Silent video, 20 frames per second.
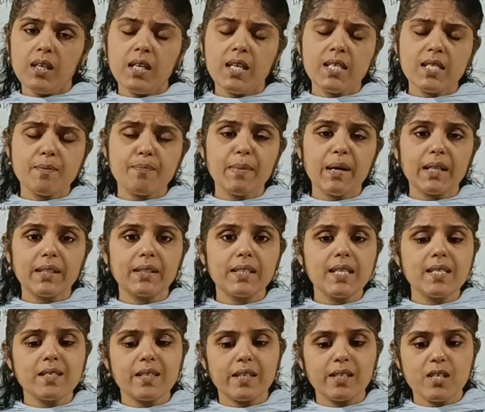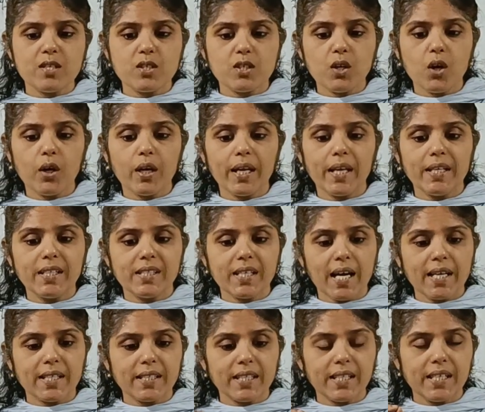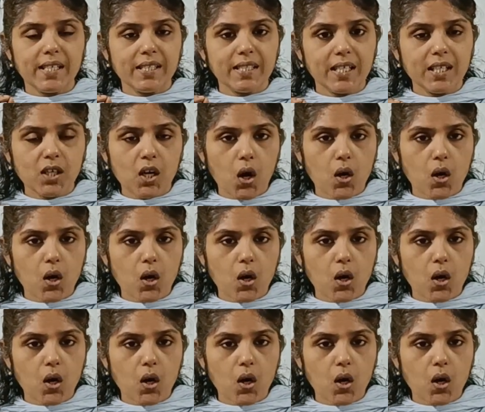his birth is registered at an Indian